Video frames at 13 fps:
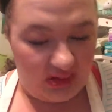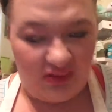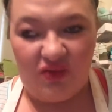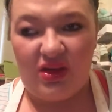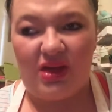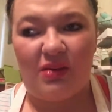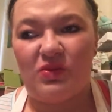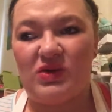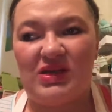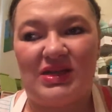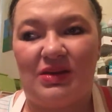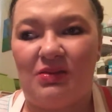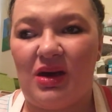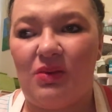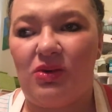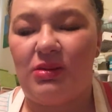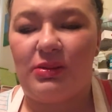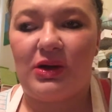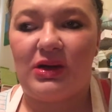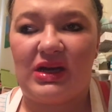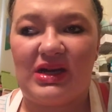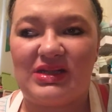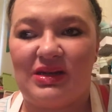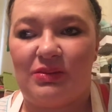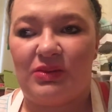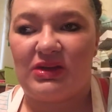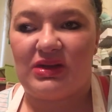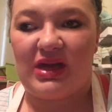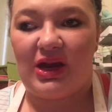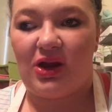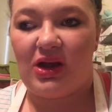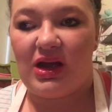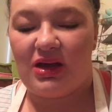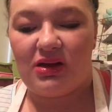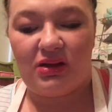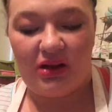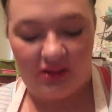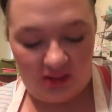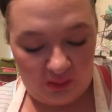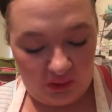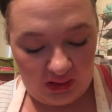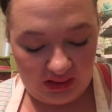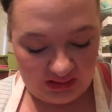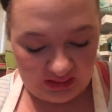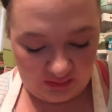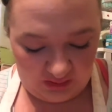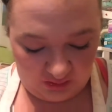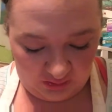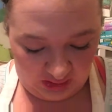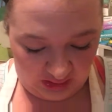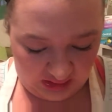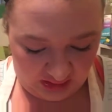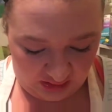for some reason my Walmart hasn't been carrying a lot of the products I've been wanting to